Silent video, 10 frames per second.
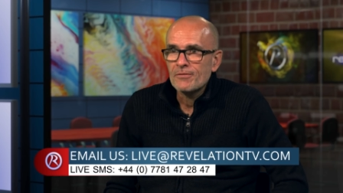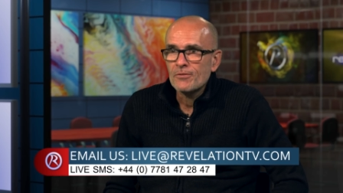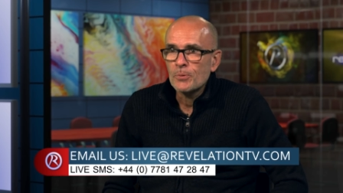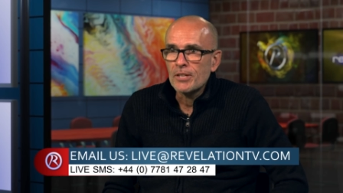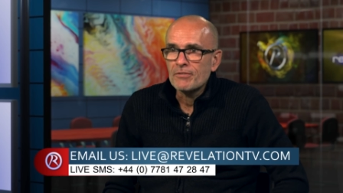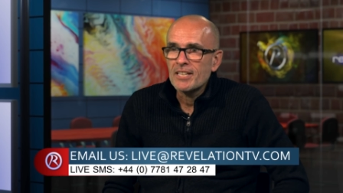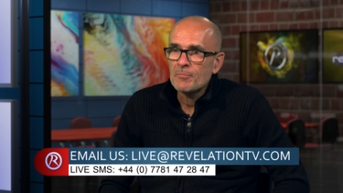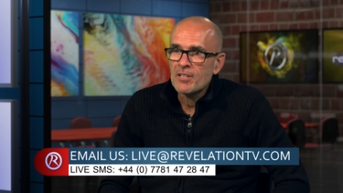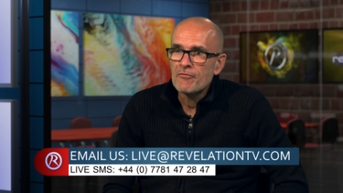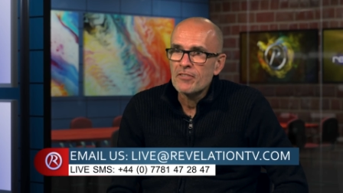Yeah. yeah. Quick, ring up
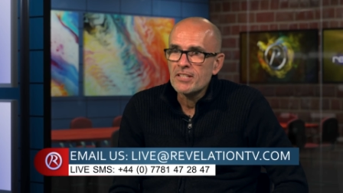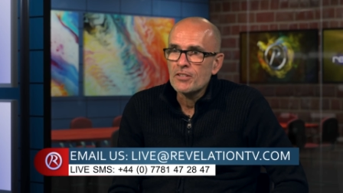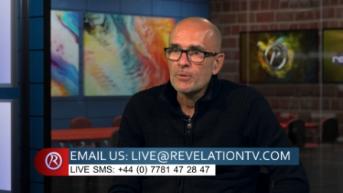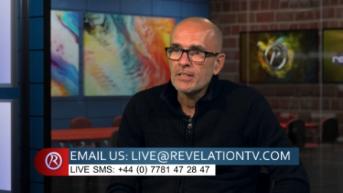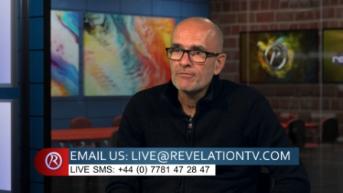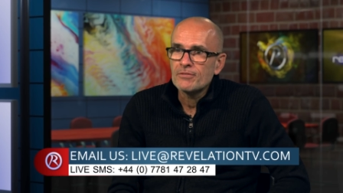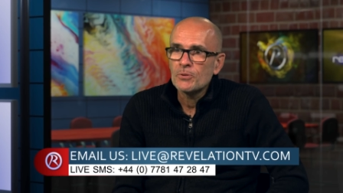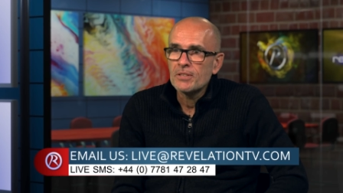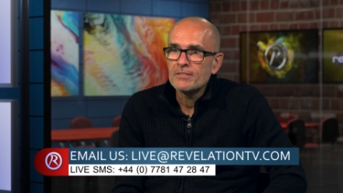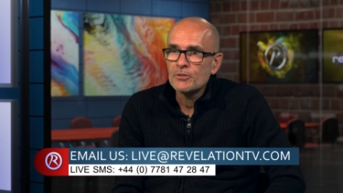Tim Vine, quick.
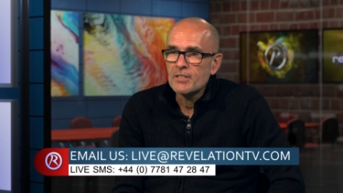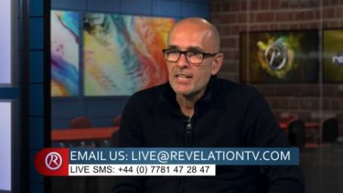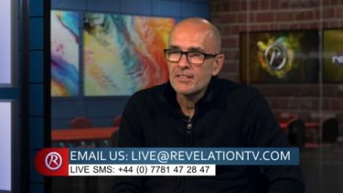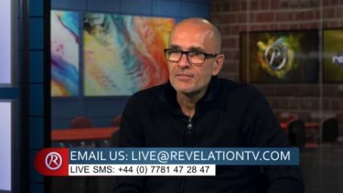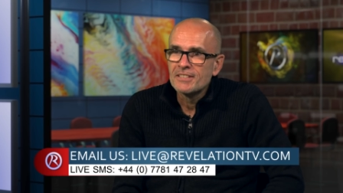Okay. Do it now.